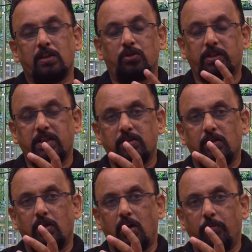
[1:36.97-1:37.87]
So
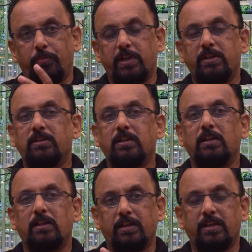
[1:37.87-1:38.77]
this
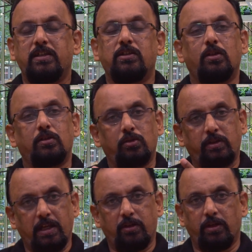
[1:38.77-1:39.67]
operational risk is also
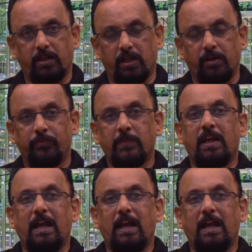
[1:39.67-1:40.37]
calculated,